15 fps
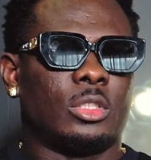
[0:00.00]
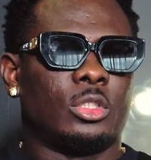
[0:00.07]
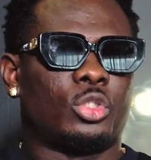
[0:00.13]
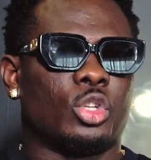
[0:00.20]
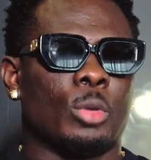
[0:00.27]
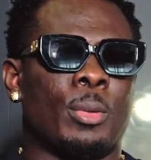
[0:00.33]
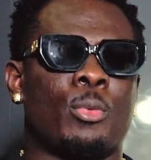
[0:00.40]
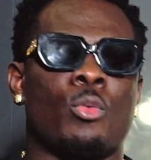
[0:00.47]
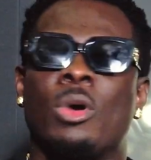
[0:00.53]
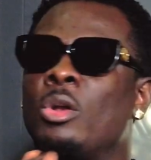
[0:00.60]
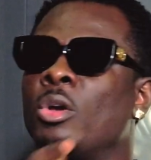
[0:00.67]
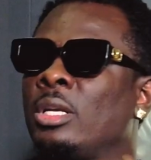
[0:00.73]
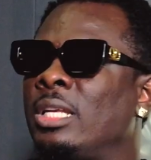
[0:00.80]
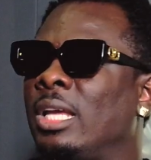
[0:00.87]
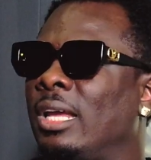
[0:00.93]
some people were
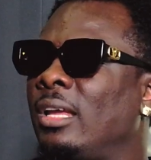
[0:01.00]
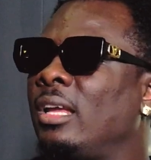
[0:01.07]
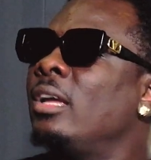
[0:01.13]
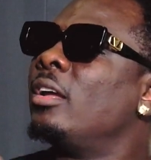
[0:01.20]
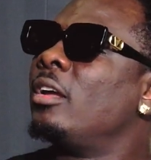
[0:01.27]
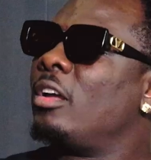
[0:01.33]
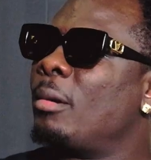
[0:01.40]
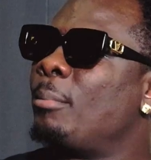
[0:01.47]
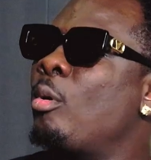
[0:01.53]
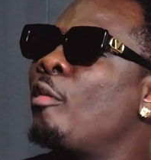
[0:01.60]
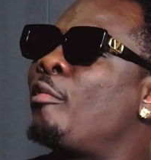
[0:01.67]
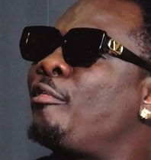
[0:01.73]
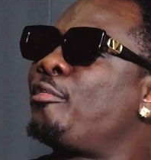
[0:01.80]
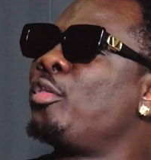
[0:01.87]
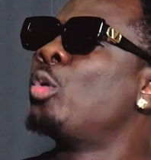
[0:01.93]
not there, but
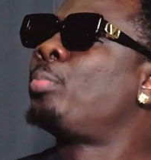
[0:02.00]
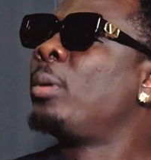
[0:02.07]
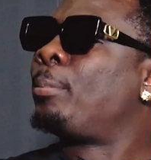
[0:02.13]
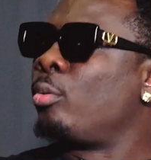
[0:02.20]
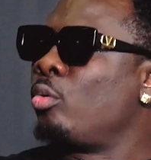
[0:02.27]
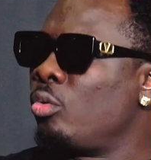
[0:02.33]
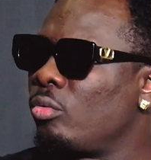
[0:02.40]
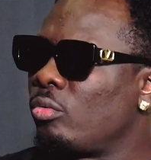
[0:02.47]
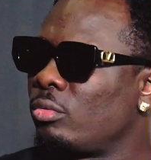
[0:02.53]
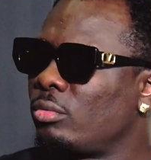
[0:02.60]
few people